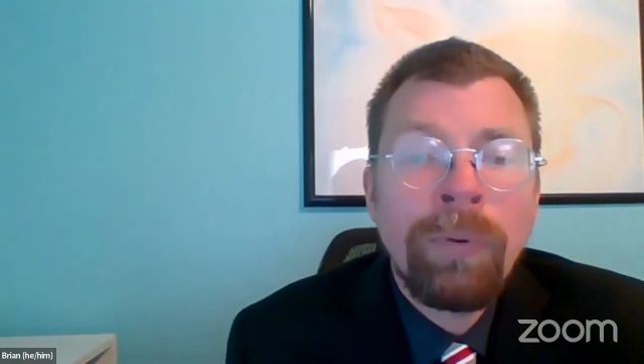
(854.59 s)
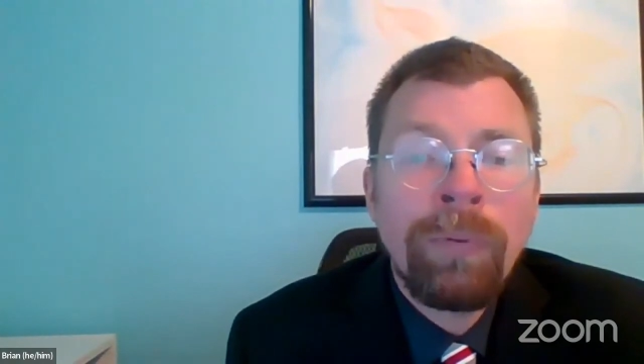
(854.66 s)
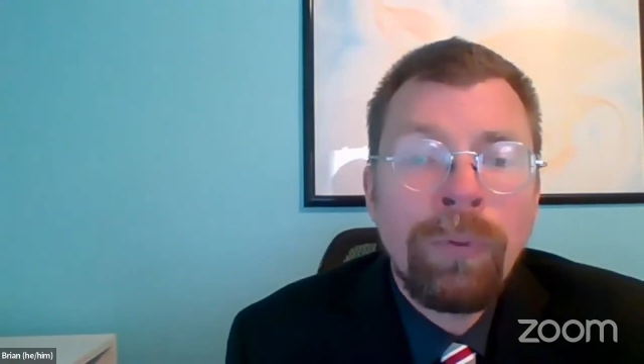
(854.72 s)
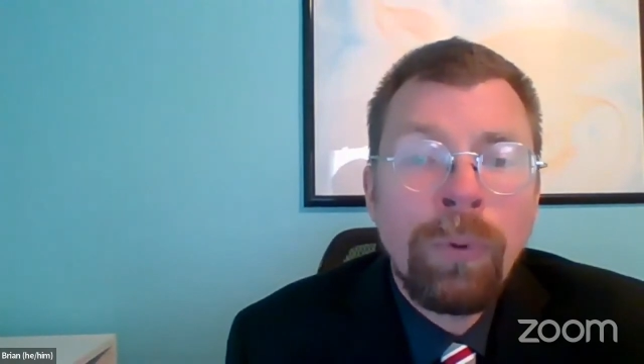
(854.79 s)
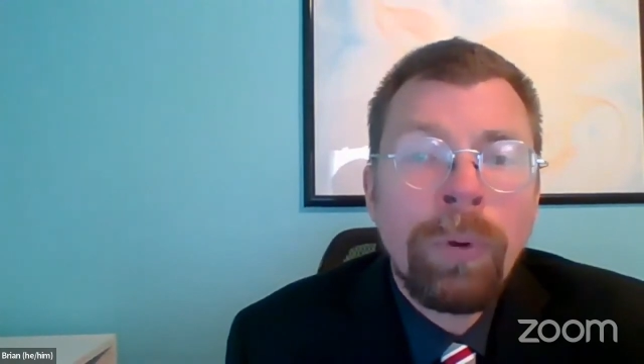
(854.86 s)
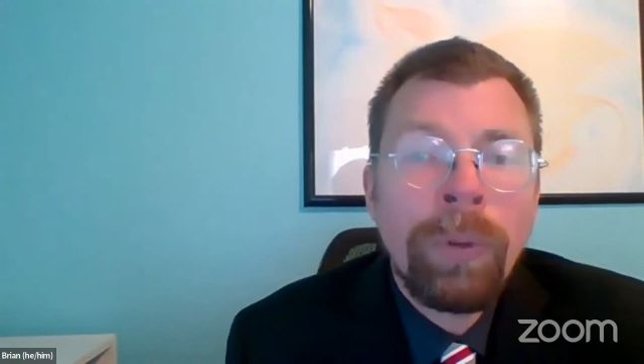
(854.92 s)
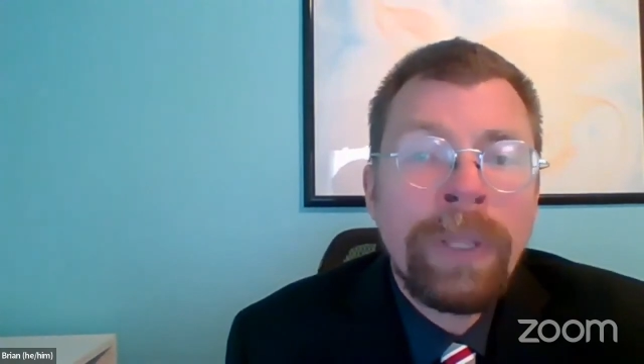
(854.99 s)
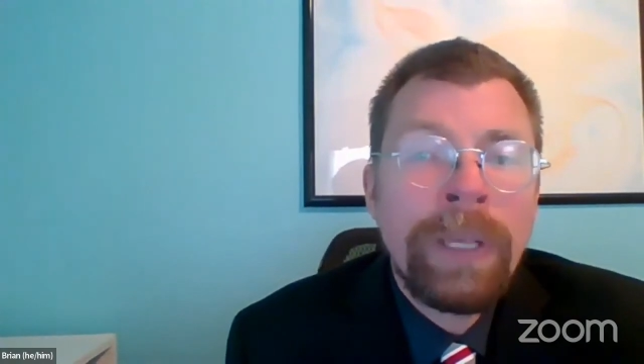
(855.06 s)

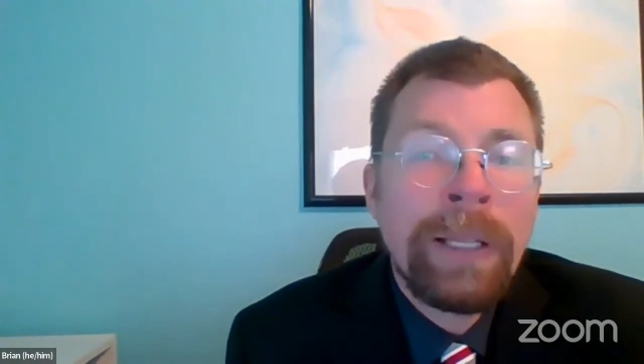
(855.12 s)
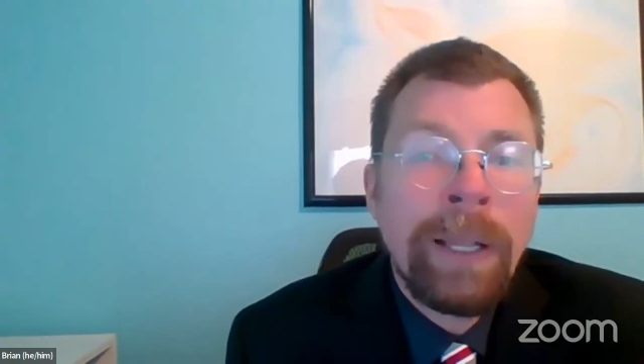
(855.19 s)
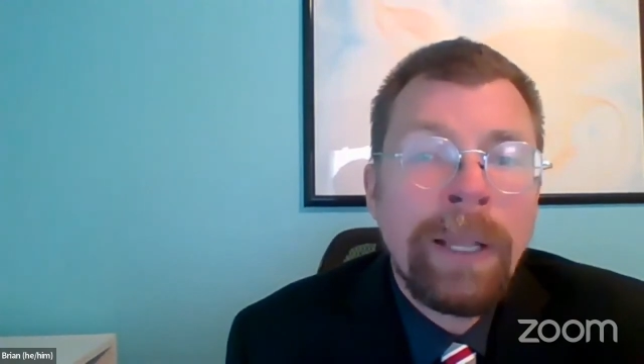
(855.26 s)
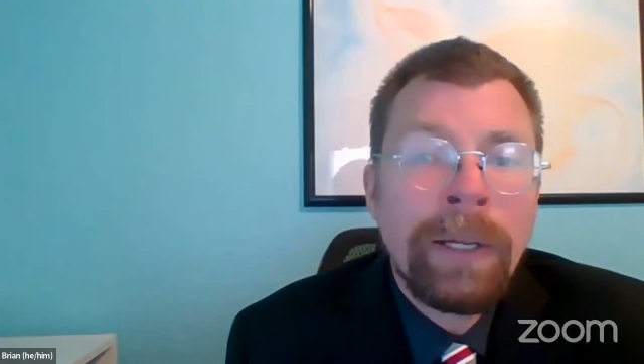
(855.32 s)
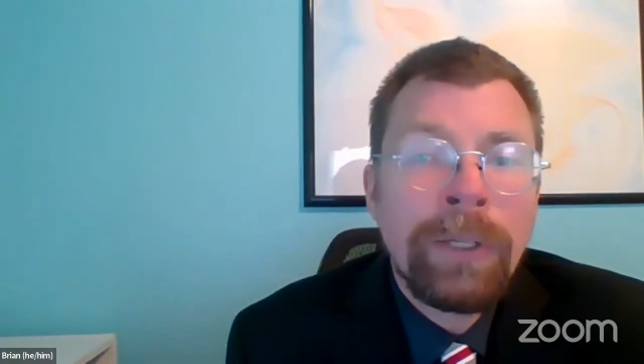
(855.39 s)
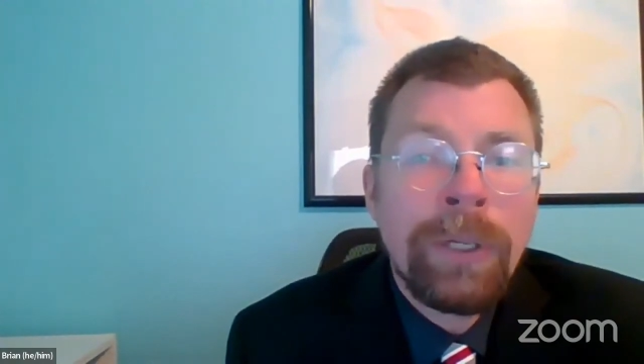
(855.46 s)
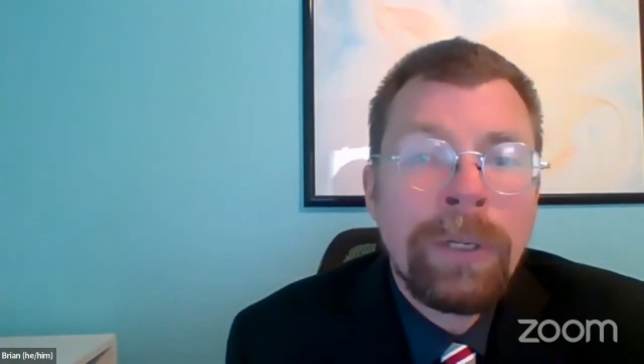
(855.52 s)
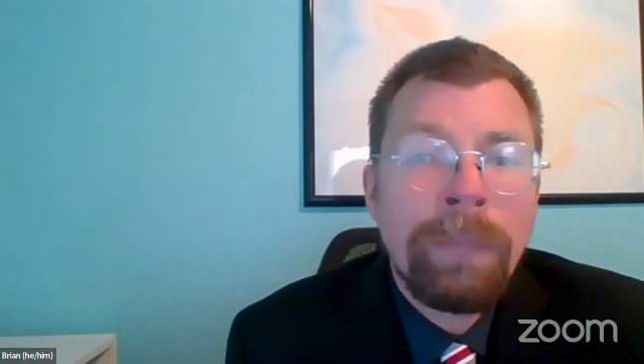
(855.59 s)
for the
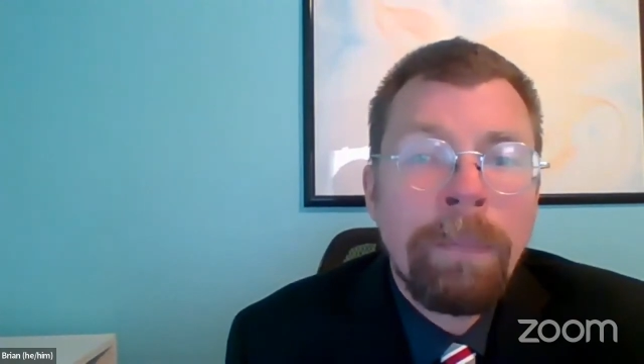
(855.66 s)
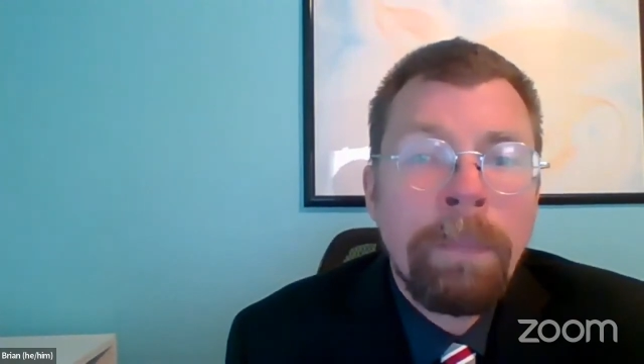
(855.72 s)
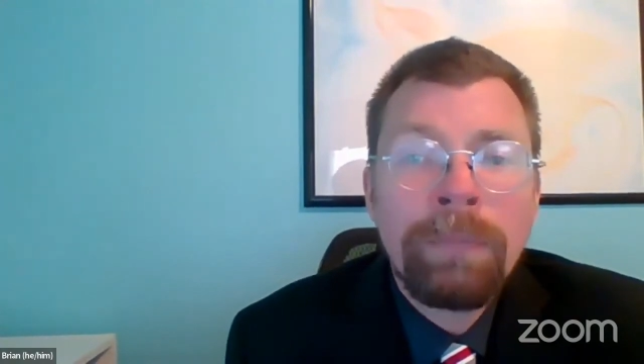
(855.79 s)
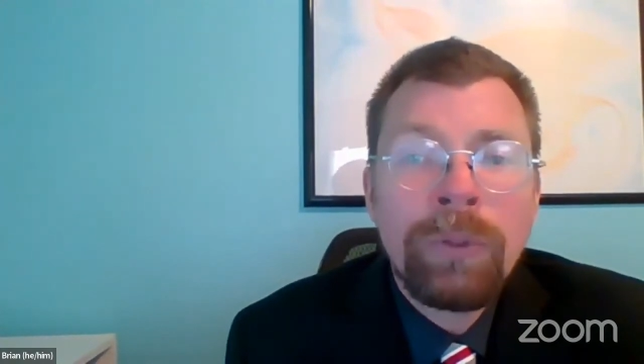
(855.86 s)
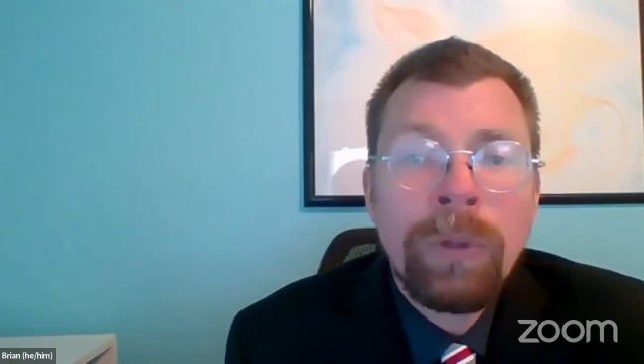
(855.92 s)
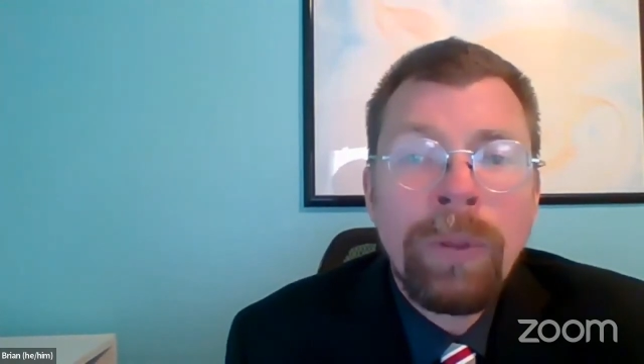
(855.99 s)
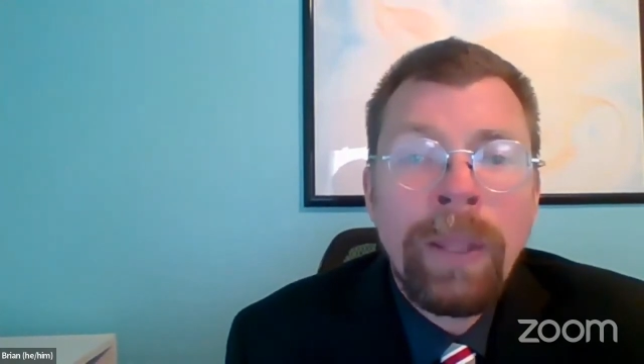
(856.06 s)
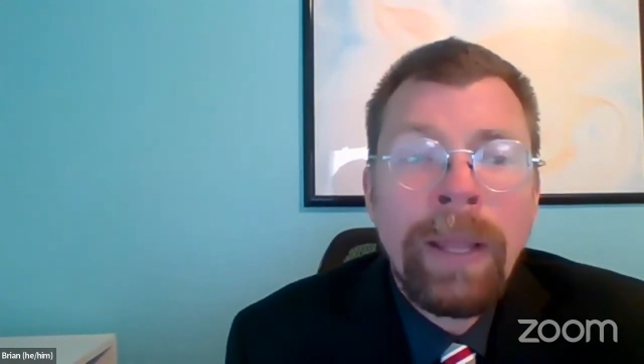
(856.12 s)
election,
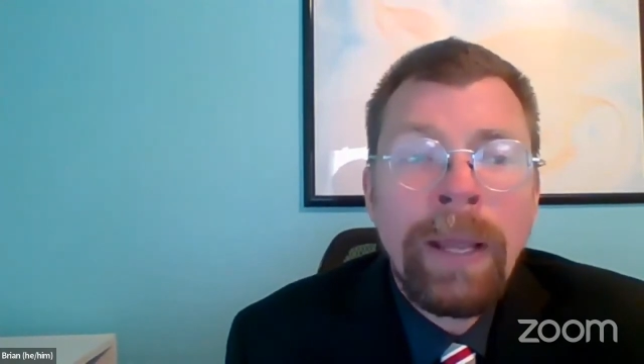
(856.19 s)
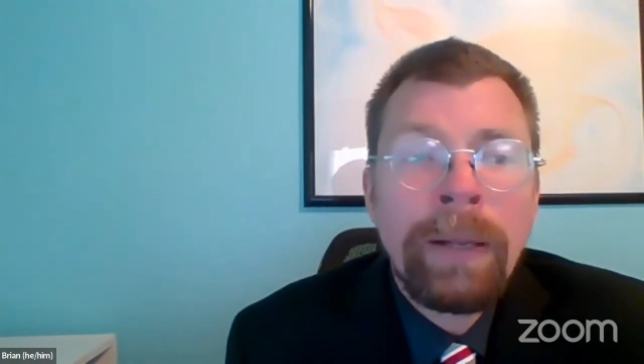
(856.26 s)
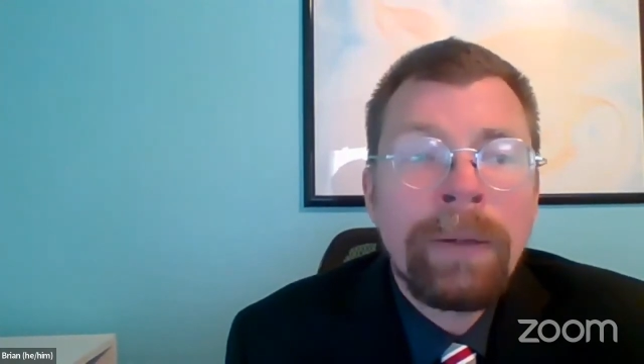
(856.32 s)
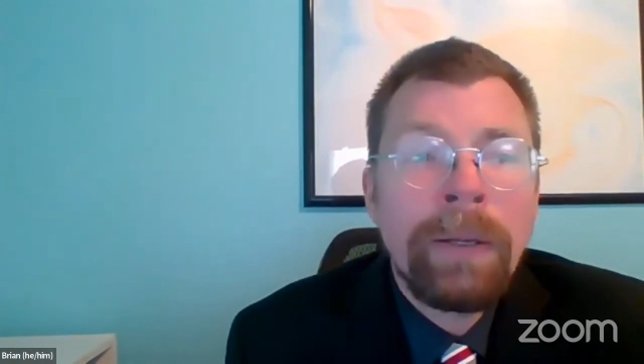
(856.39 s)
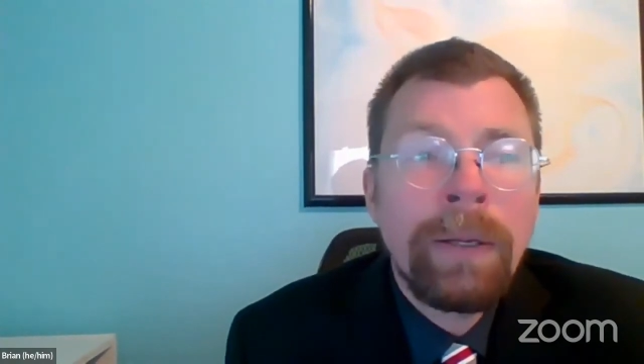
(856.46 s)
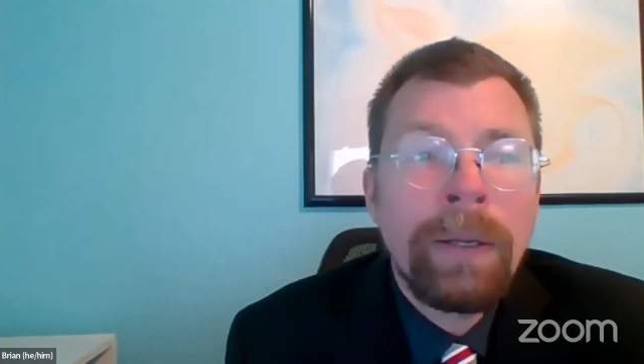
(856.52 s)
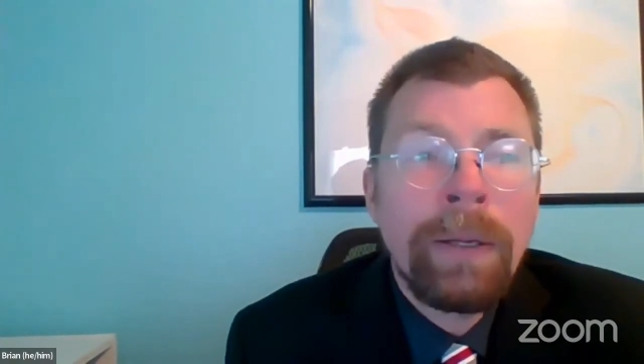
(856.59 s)
so that